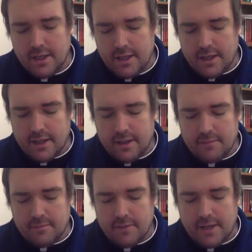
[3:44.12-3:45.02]

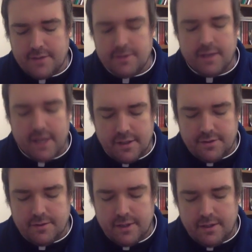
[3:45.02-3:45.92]
As you get
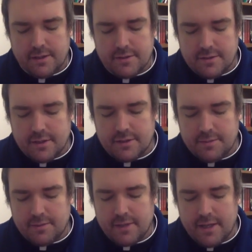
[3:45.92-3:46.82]
into it, you can start to
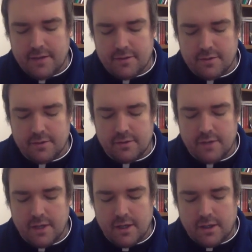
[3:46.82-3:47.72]
pray through
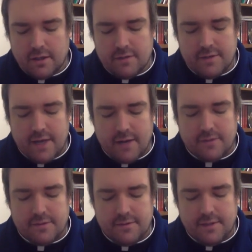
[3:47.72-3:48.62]
all of the
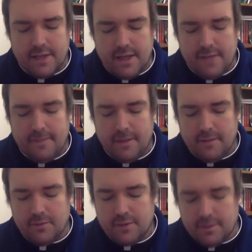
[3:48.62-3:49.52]
hours of the day.
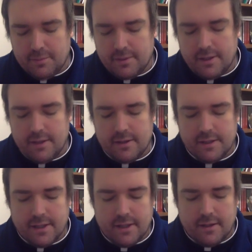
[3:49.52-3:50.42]
Morning prayer
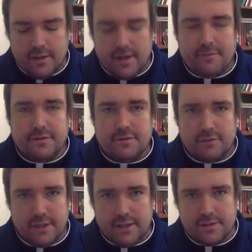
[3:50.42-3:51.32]
and the office of
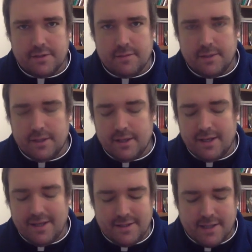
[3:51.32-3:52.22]
readings can be done
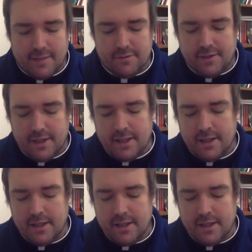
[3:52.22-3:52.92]
any time of day.